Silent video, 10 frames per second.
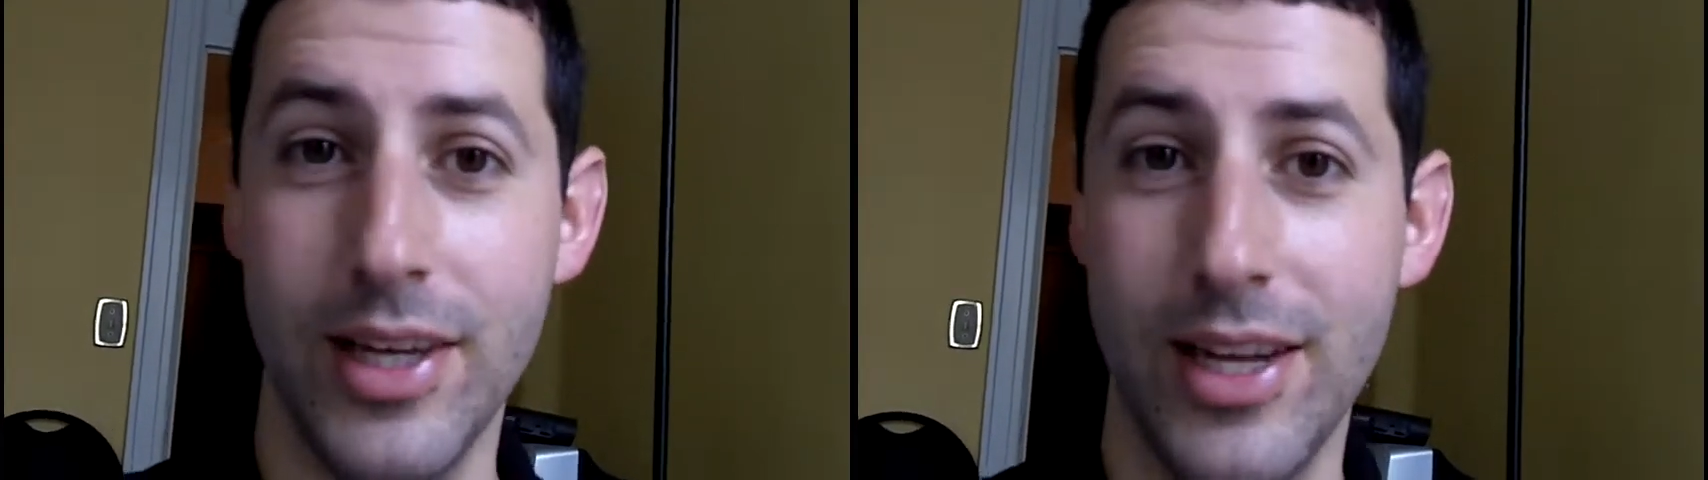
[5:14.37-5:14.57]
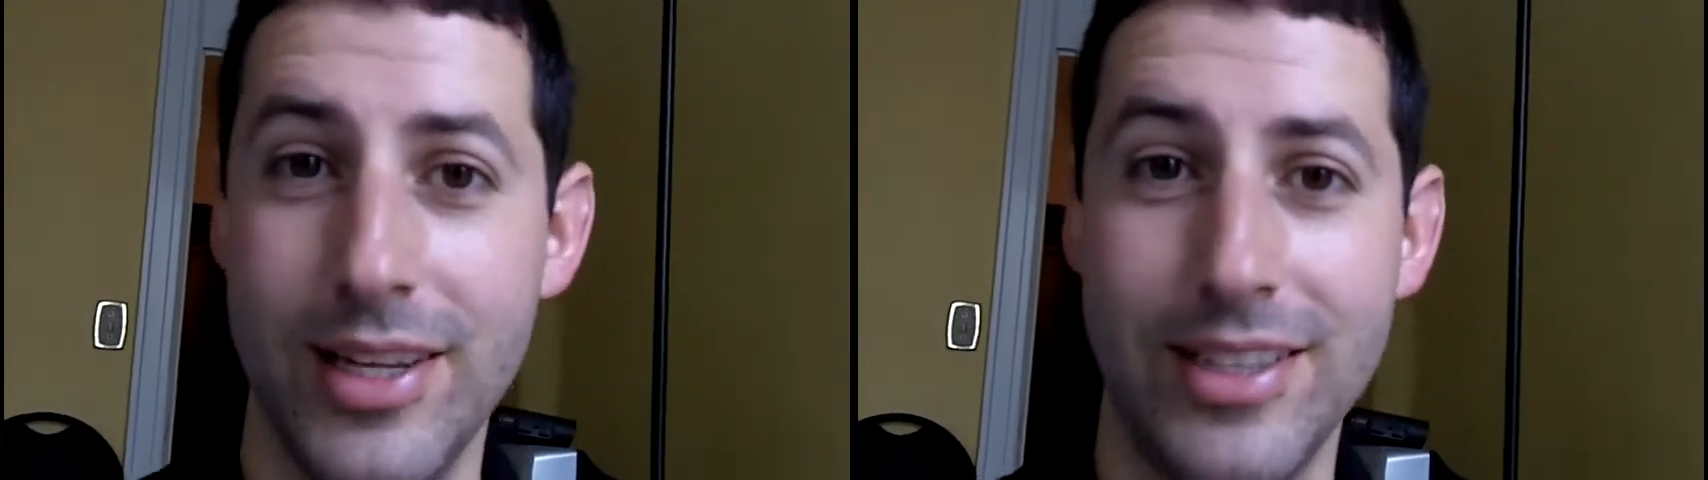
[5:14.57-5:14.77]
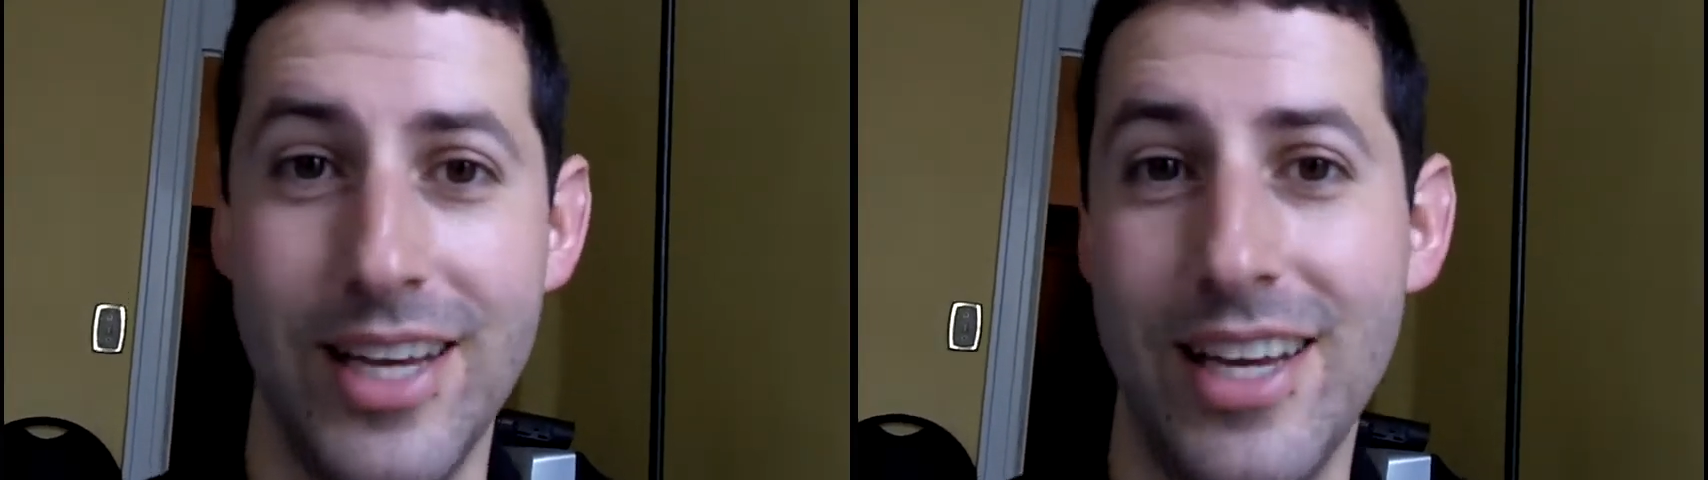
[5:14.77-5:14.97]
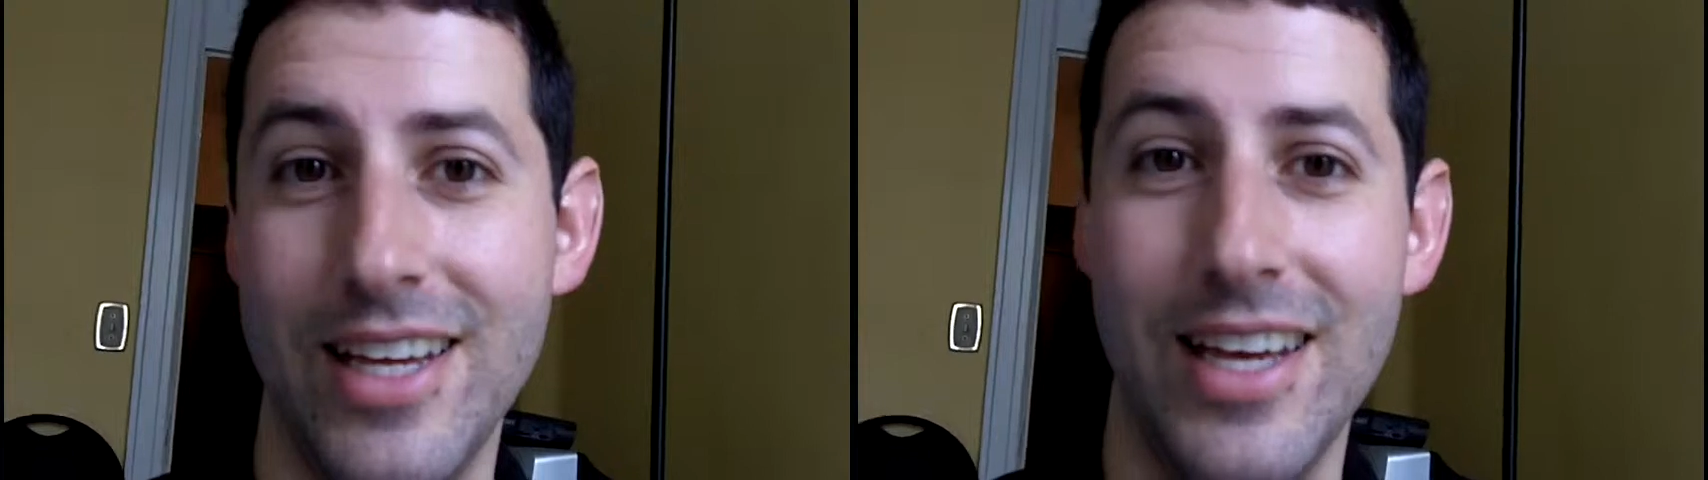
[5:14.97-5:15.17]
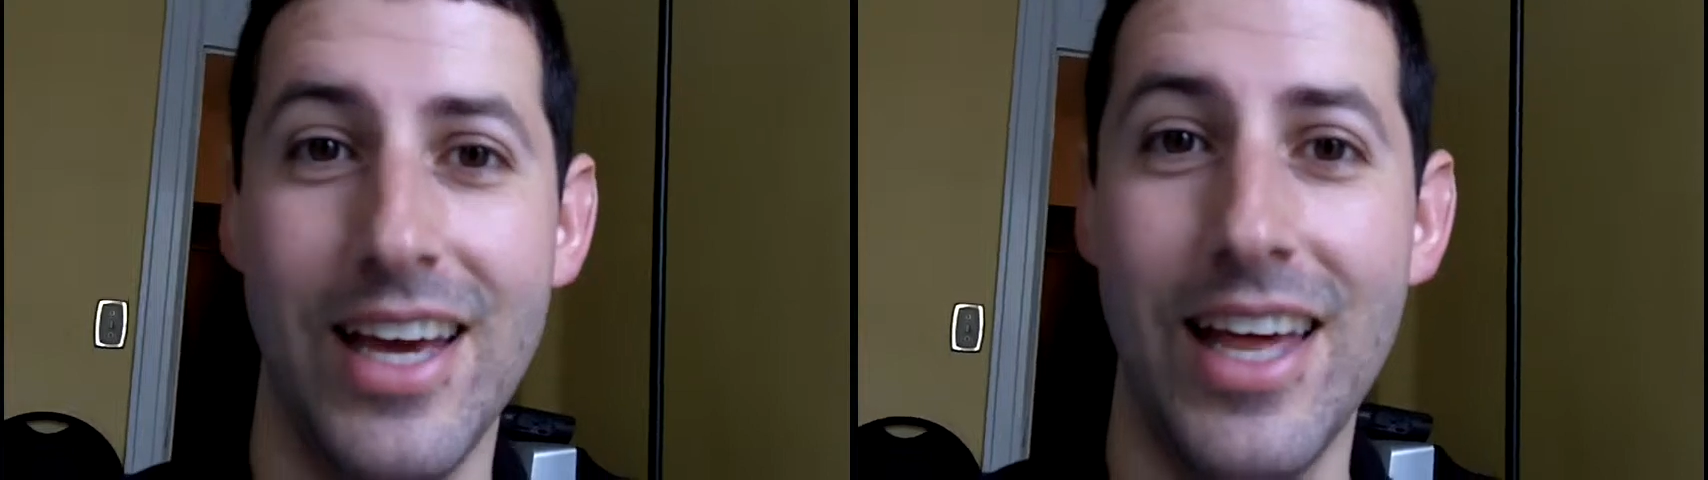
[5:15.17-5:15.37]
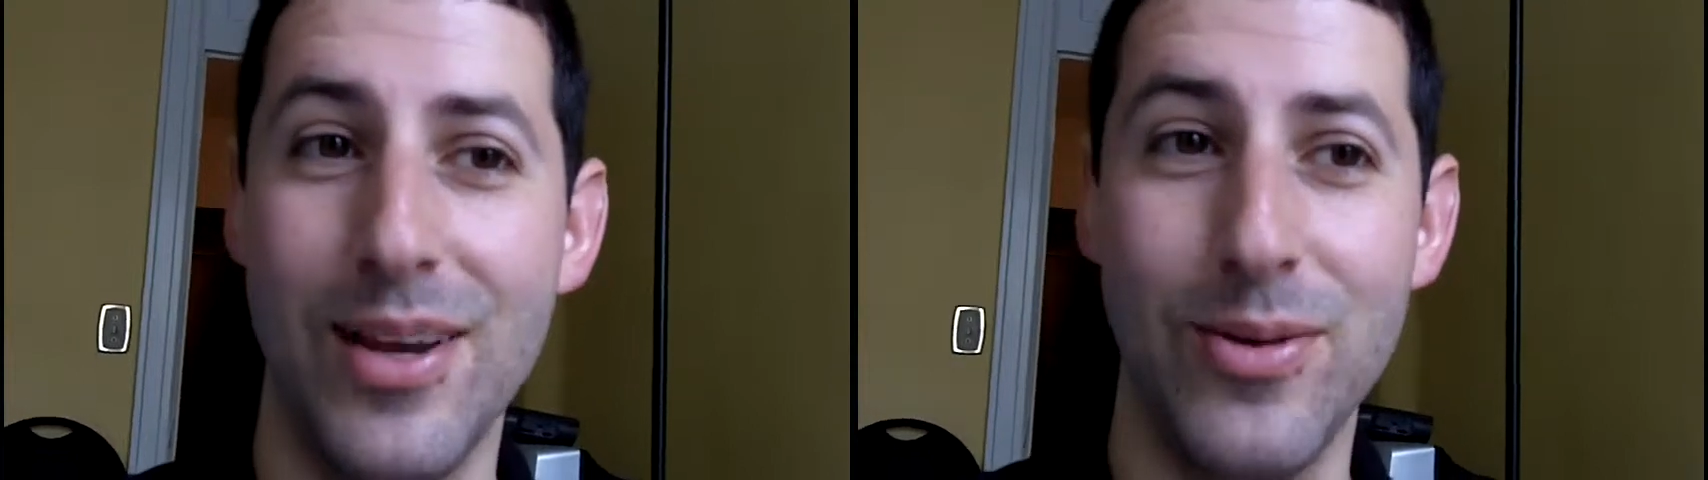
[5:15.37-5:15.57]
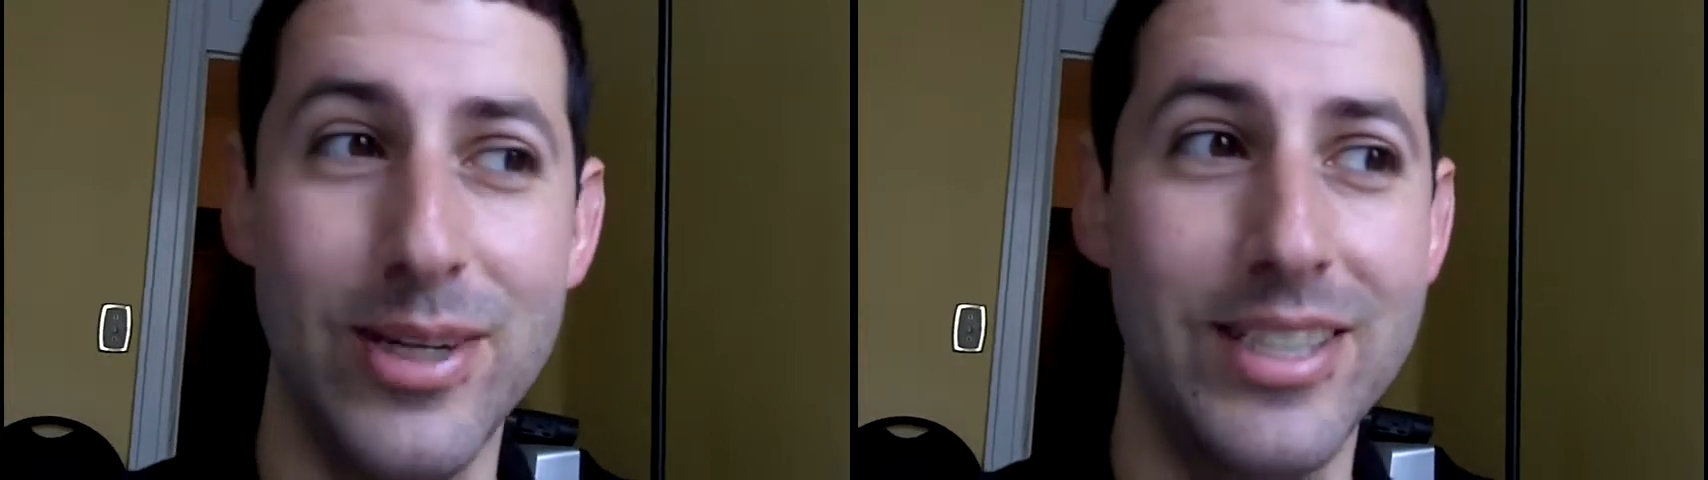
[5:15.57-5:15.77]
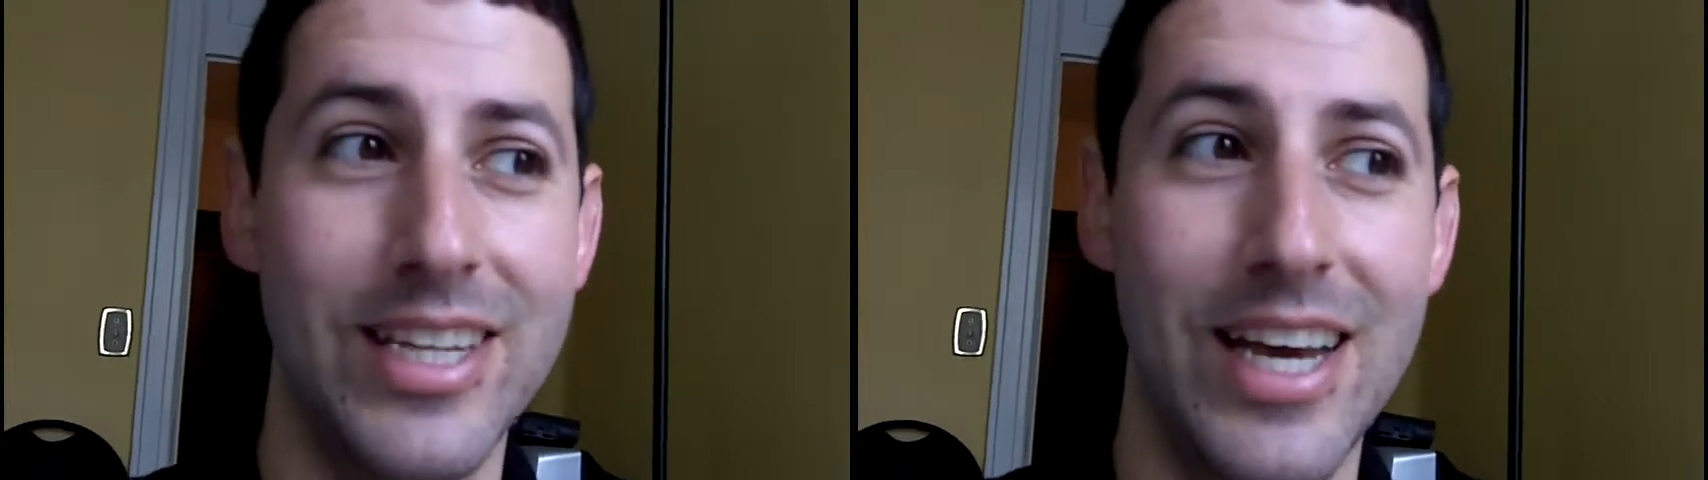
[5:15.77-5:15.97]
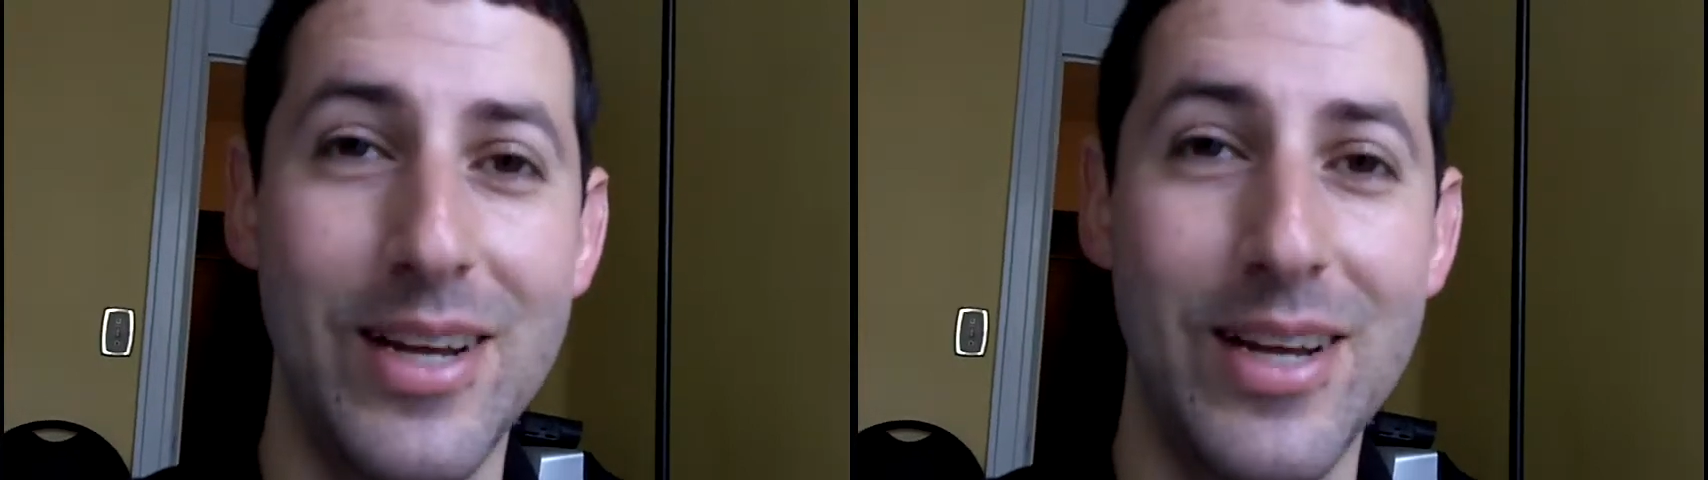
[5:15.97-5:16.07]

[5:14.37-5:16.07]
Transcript: any, anyone